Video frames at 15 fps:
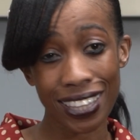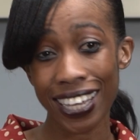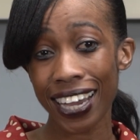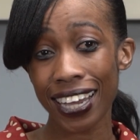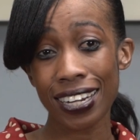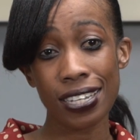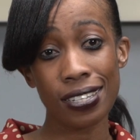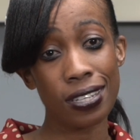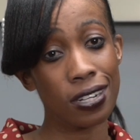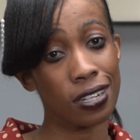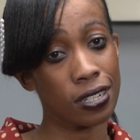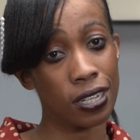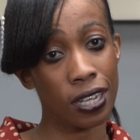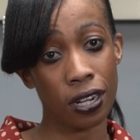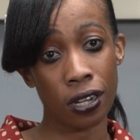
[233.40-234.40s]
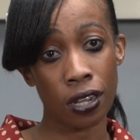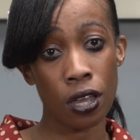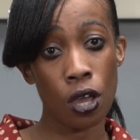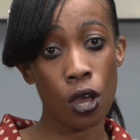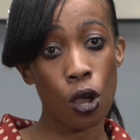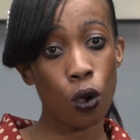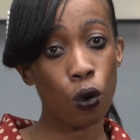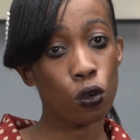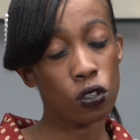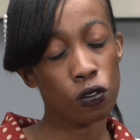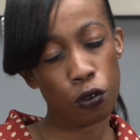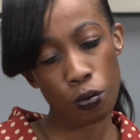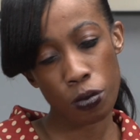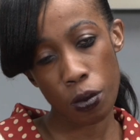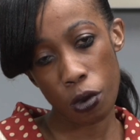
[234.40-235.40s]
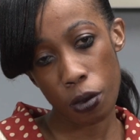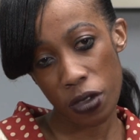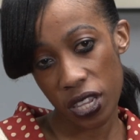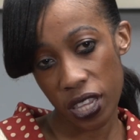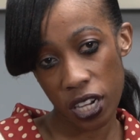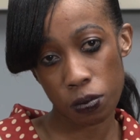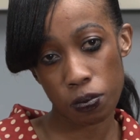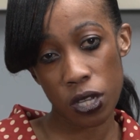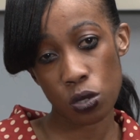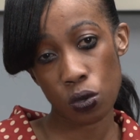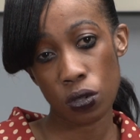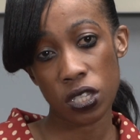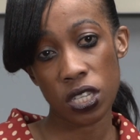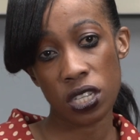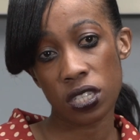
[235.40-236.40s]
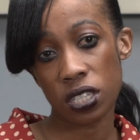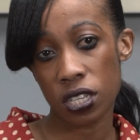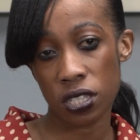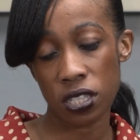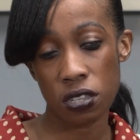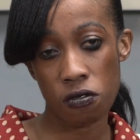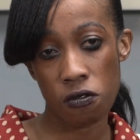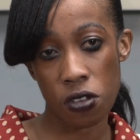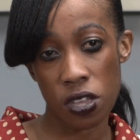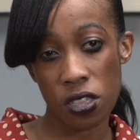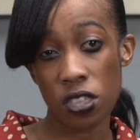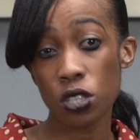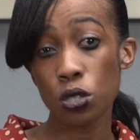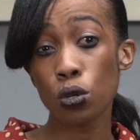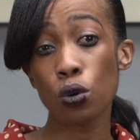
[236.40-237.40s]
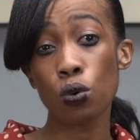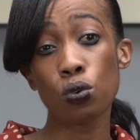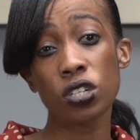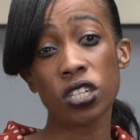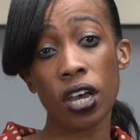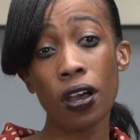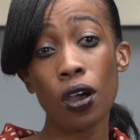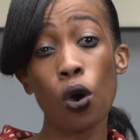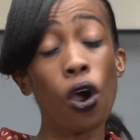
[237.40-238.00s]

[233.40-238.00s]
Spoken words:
they can easily tell, because from the moment that person sends the CV, this recruiter